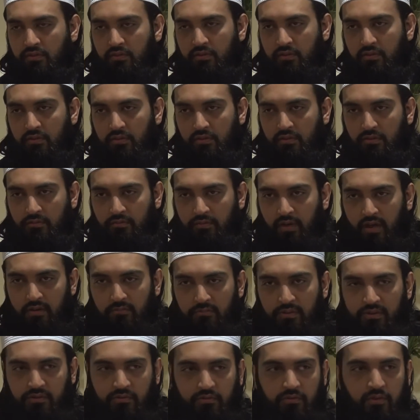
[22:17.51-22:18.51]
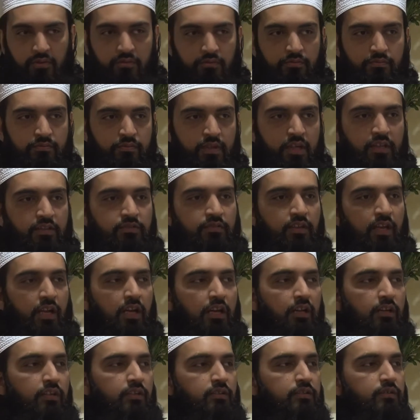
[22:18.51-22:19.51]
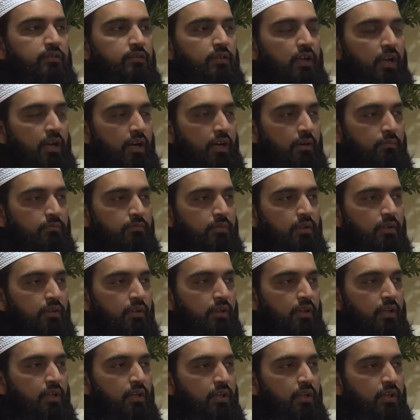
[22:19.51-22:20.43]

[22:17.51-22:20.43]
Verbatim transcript: the famous sort of phrase in English, um,